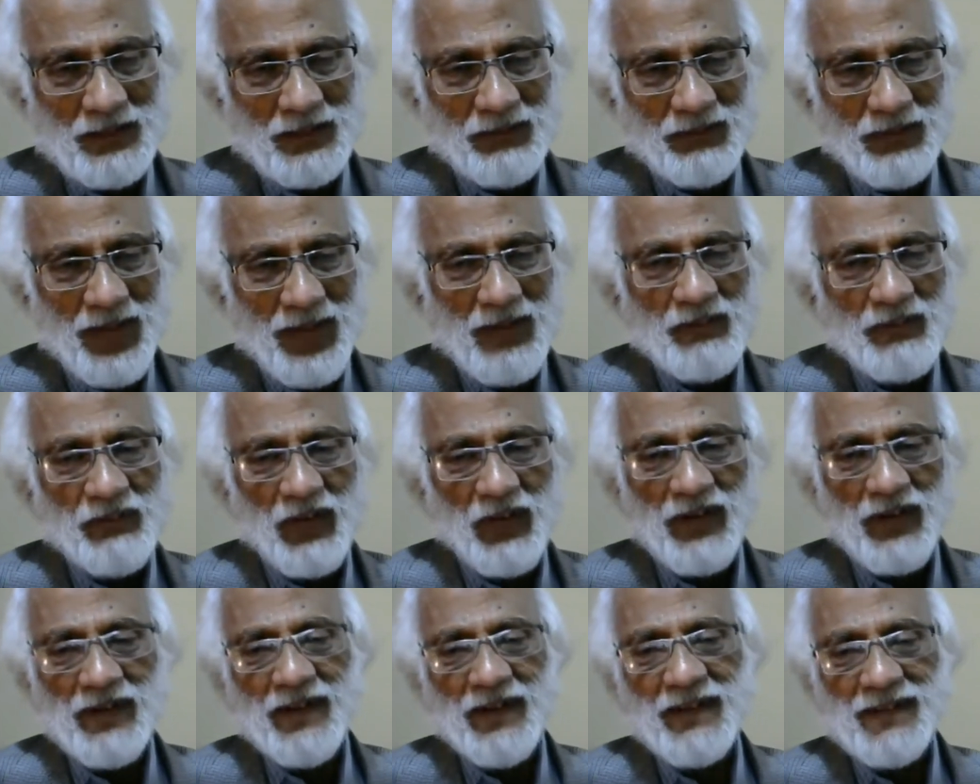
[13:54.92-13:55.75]

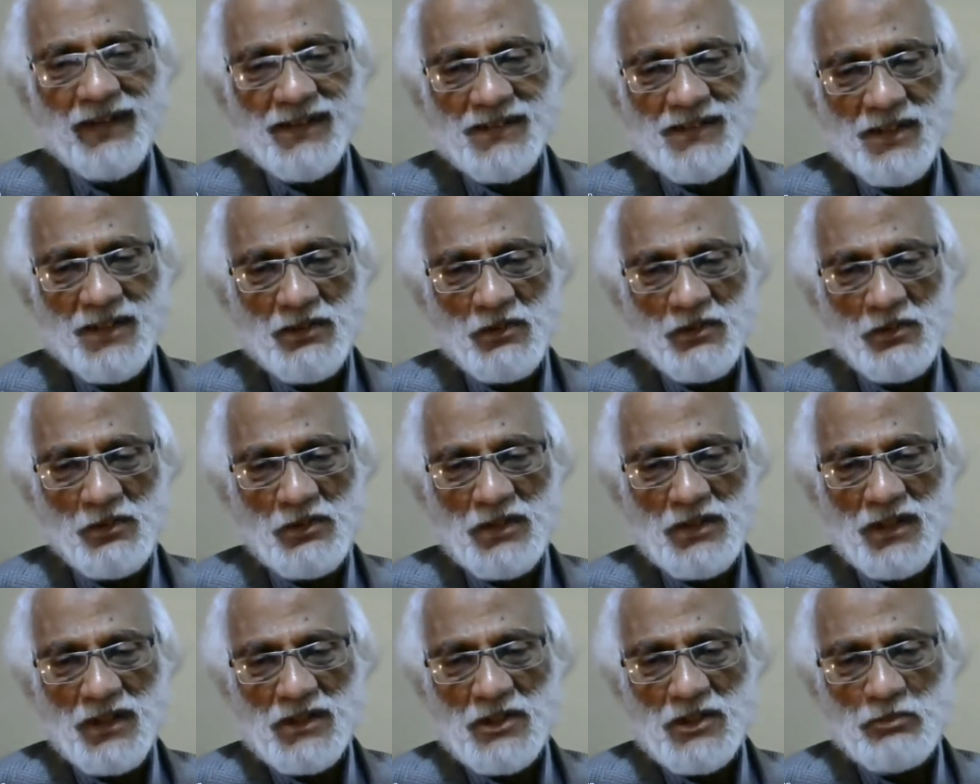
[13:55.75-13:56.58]
well-funded
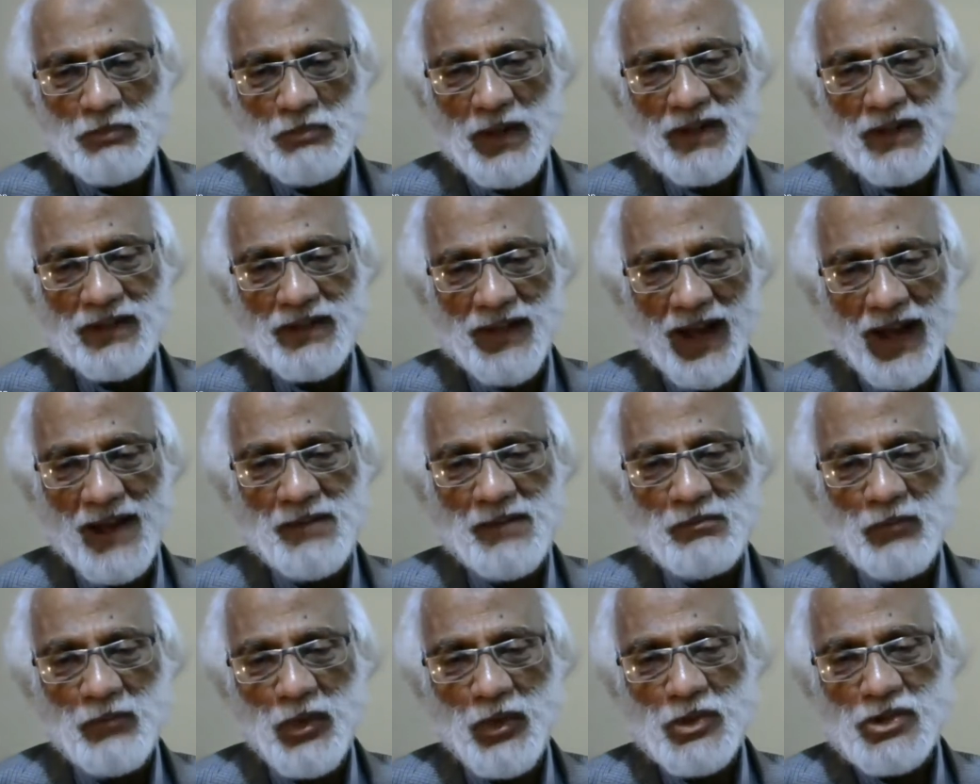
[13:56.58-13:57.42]
institutions spend
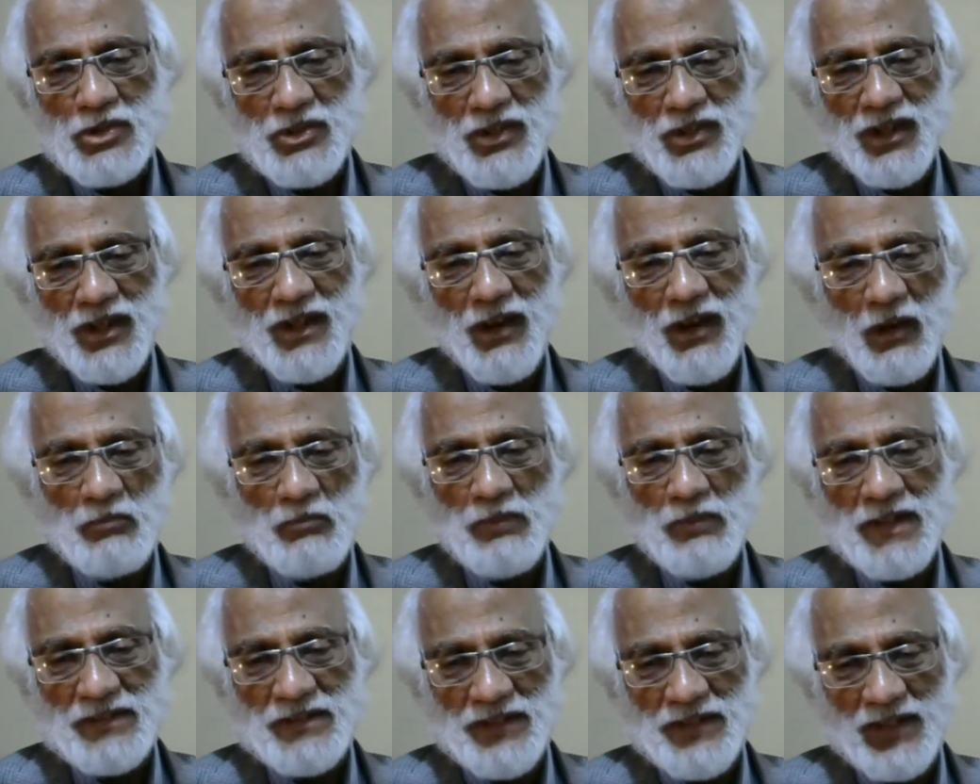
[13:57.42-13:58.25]
time mostly on
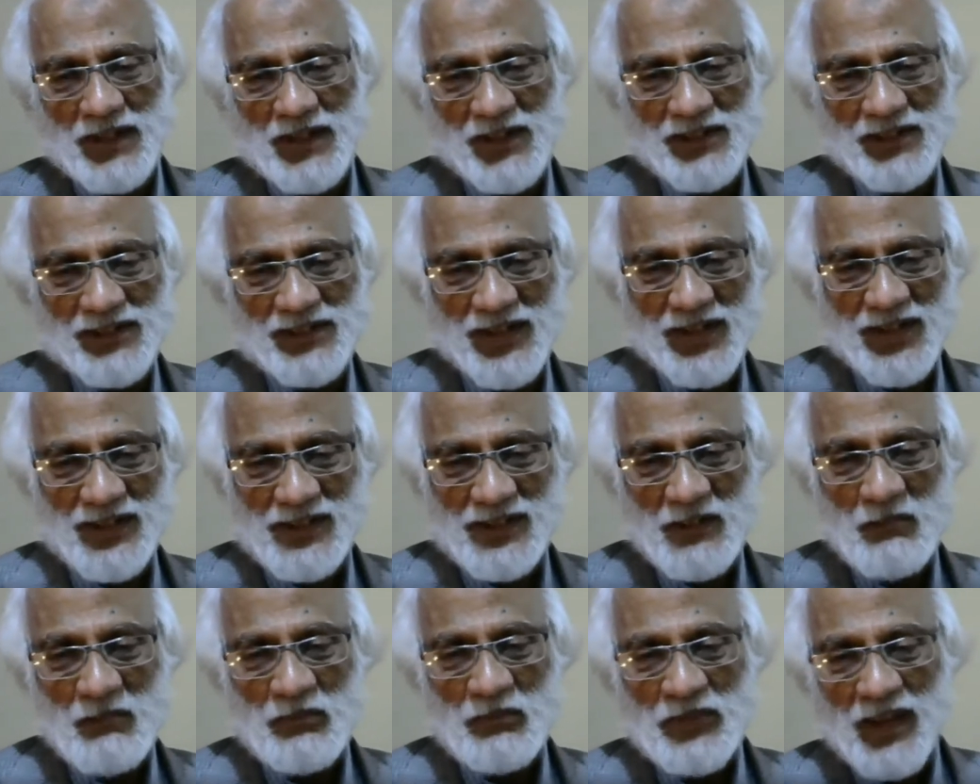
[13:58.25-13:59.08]
basic research
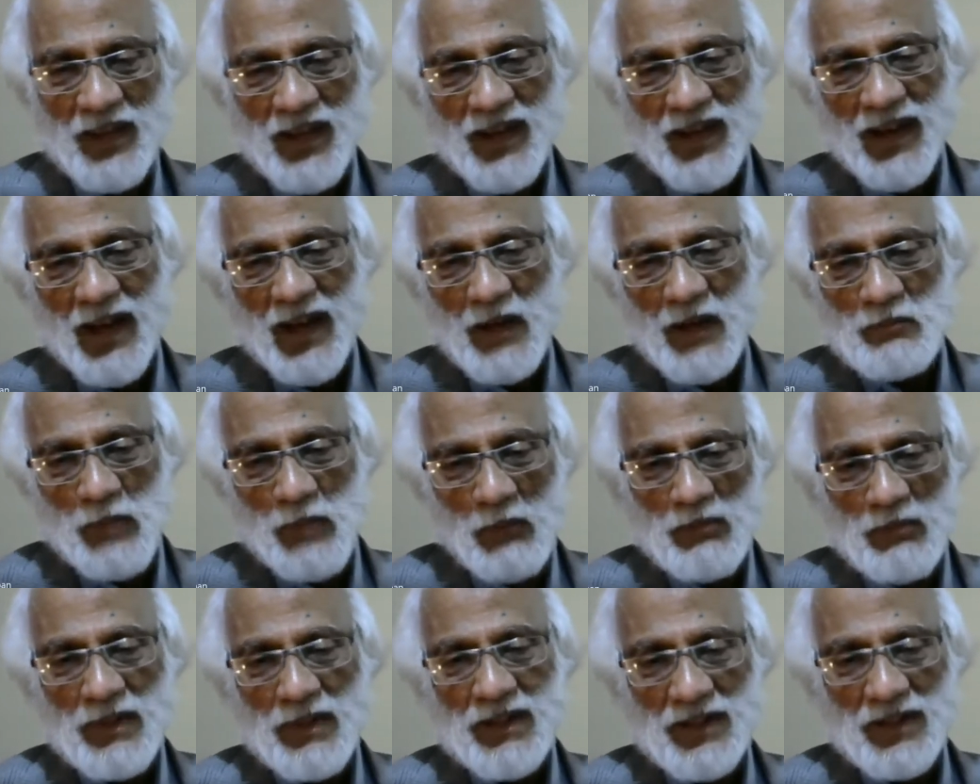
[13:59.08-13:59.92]
and
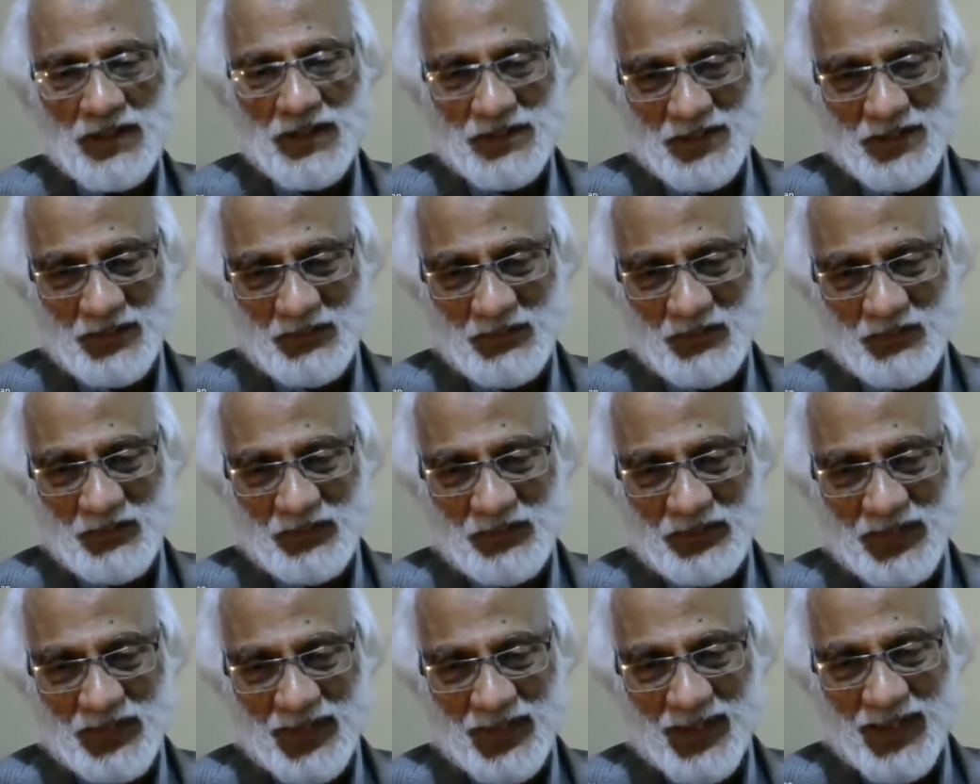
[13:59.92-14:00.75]
publication.
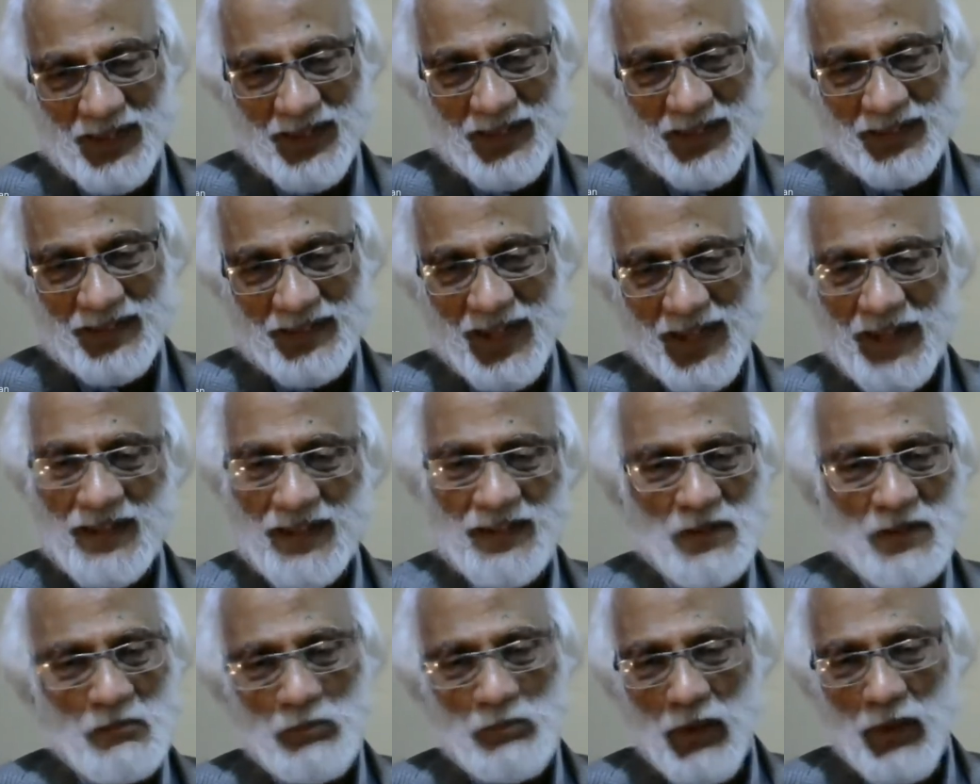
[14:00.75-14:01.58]
That
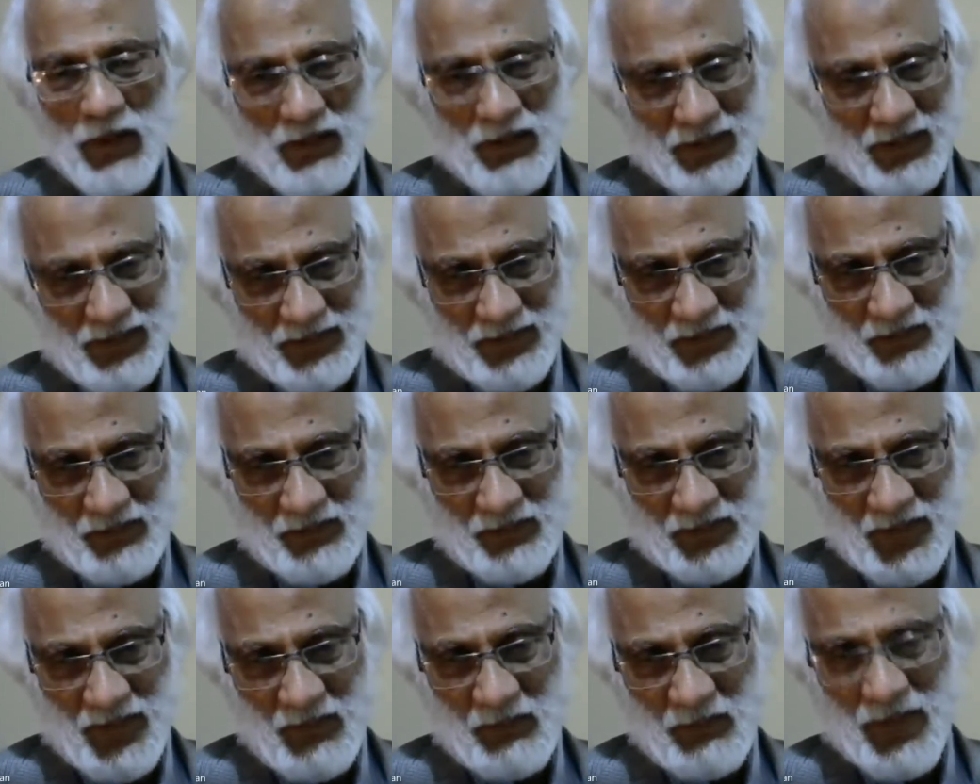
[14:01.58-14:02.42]
is important,
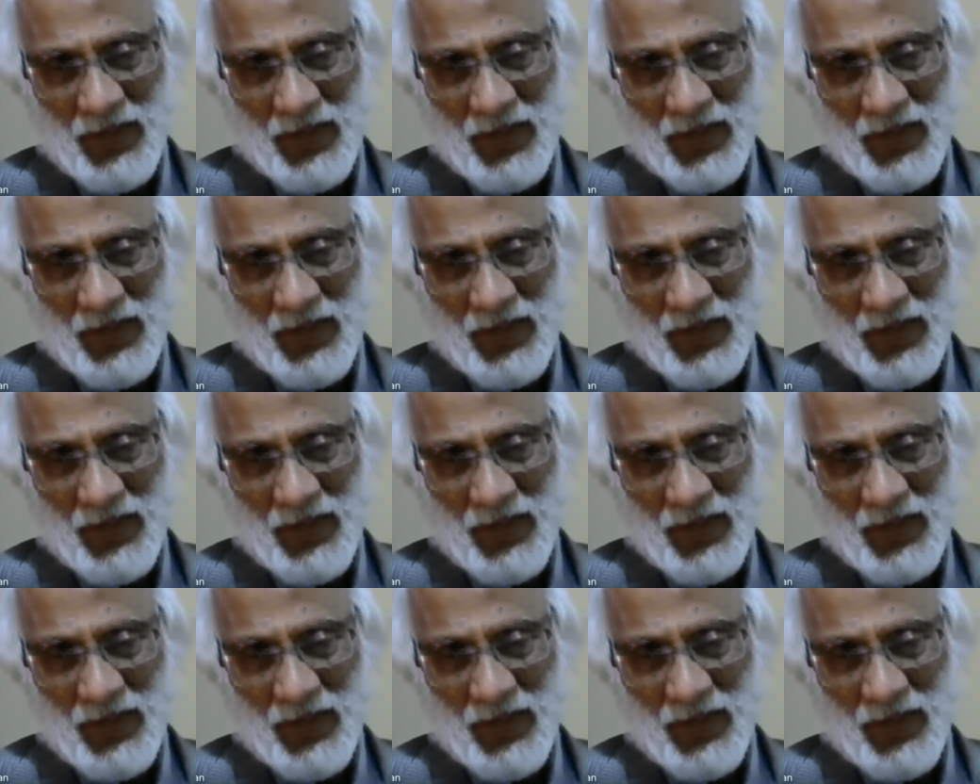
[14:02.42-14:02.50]
but